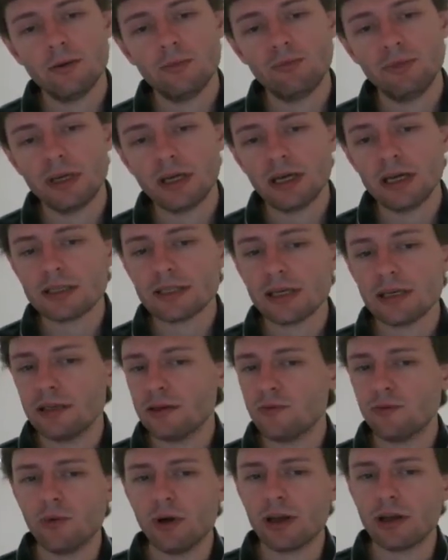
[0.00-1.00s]
Because I
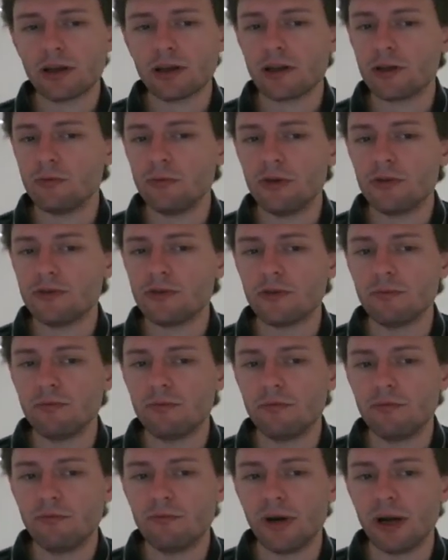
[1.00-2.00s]
didn't want to commute
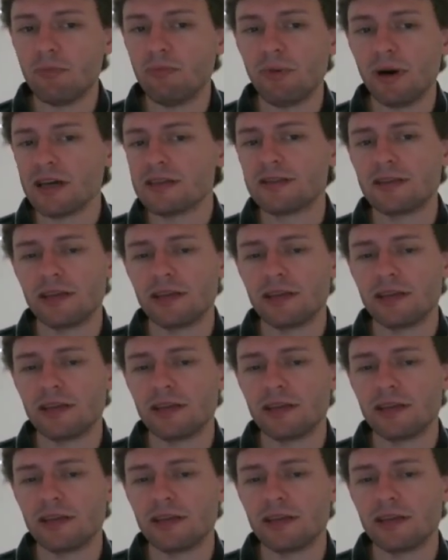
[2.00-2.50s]
by bus